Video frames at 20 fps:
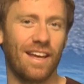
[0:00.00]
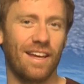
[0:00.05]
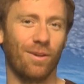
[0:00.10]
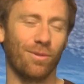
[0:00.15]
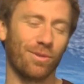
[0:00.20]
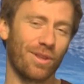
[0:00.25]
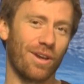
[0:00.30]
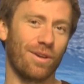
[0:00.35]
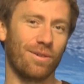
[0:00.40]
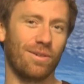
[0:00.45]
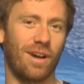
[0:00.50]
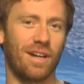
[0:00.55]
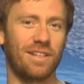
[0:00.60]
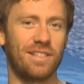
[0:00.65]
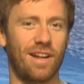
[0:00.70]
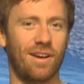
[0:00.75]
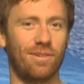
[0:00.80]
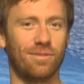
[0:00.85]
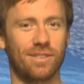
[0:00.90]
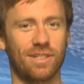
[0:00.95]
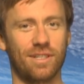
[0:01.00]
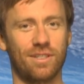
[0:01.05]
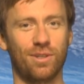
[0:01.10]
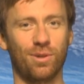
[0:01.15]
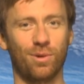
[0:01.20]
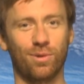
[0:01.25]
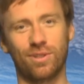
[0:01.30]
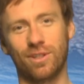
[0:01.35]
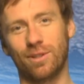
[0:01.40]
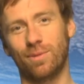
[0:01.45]
although I doubt a
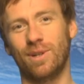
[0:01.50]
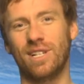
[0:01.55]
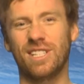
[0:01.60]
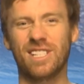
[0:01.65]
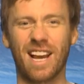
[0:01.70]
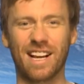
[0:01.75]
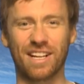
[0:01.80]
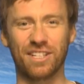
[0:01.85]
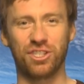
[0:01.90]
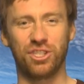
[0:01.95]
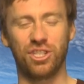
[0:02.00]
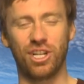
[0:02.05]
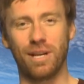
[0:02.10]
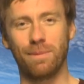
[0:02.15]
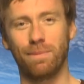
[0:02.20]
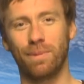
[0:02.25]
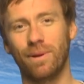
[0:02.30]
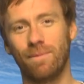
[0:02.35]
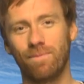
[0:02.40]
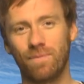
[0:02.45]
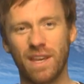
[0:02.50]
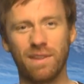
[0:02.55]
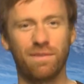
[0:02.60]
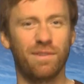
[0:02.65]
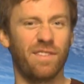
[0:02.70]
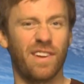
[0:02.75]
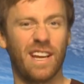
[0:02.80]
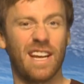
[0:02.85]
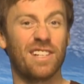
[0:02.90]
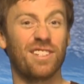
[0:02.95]
tortoise would attack a jeep,
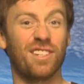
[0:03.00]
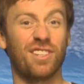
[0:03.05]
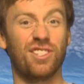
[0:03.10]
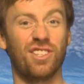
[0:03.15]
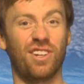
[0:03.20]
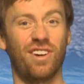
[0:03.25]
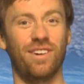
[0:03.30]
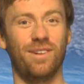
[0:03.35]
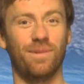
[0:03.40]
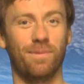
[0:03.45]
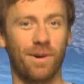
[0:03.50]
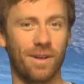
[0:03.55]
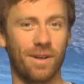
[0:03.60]
even if it is a giant